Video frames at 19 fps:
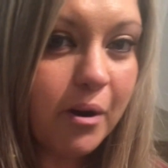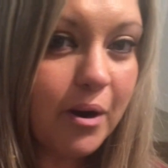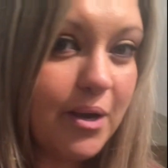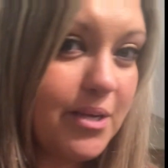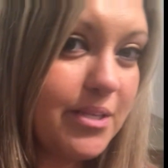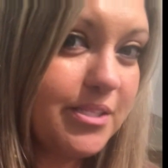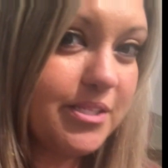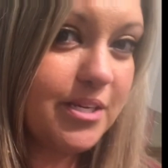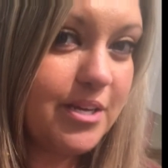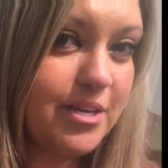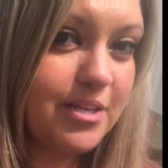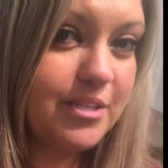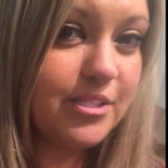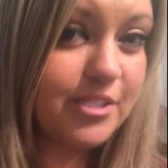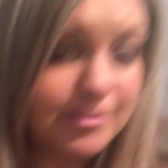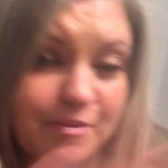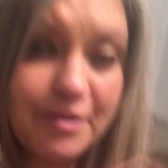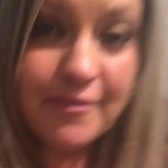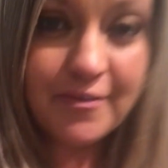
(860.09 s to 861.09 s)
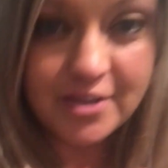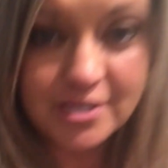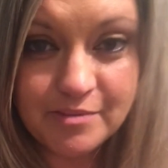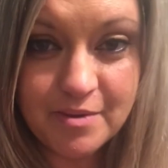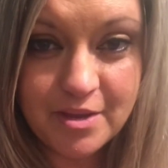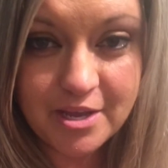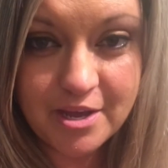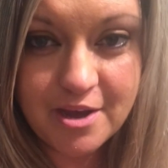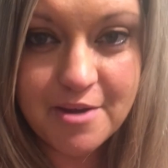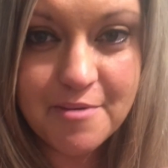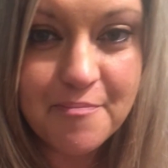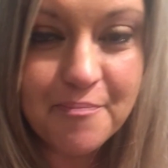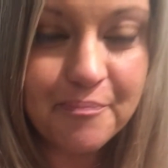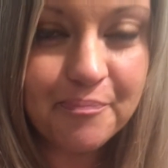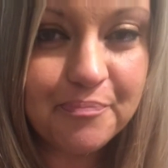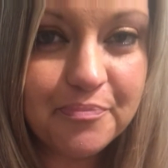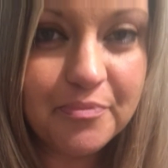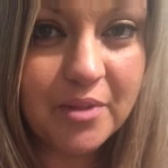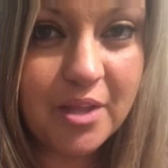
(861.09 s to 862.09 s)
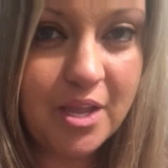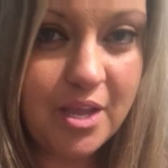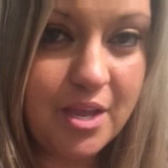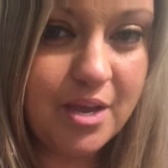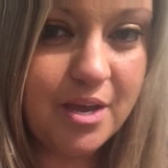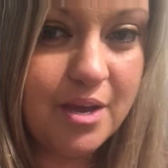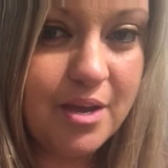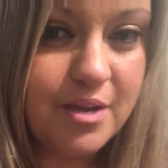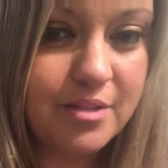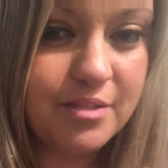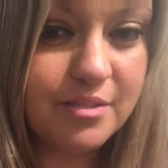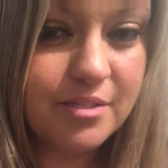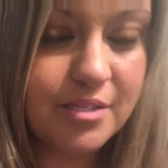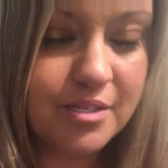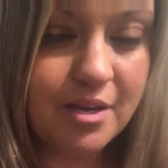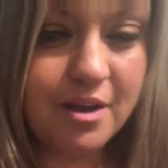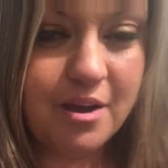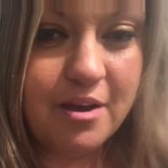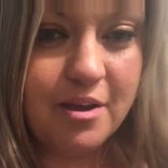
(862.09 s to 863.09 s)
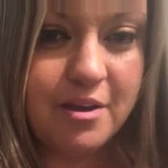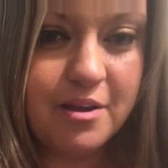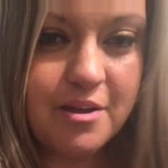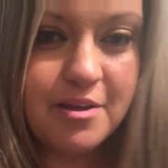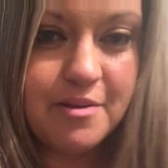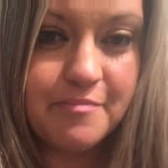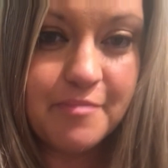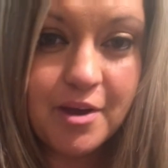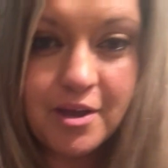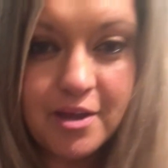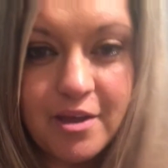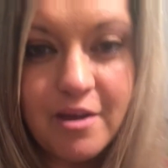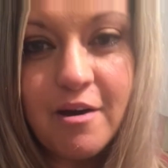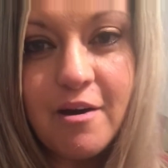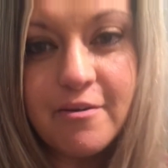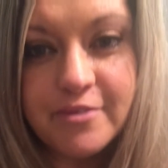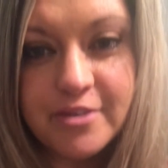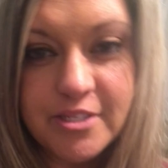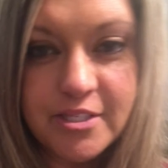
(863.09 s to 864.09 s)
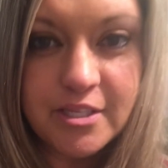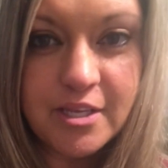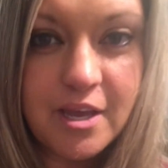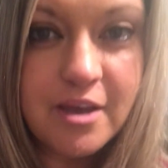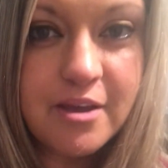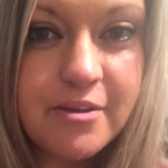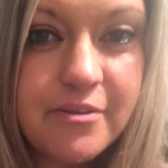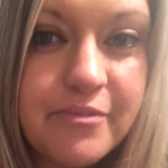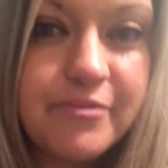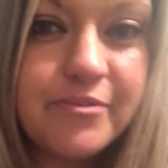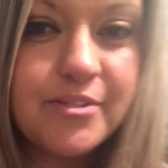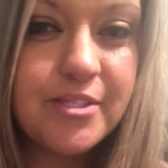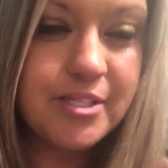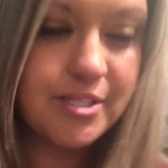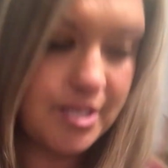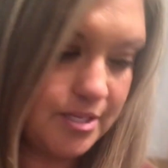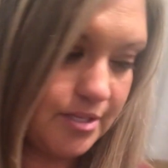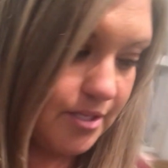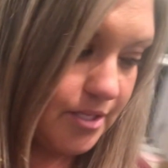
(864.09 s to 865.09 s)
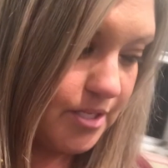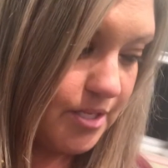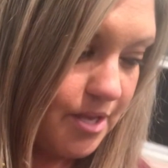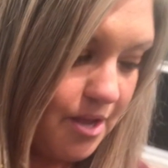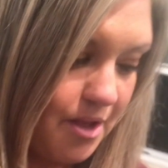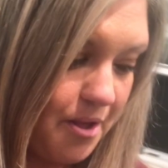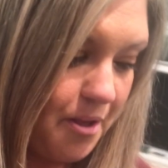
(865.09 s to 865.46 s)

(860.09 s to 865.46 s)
I did just my face makeup, and I've since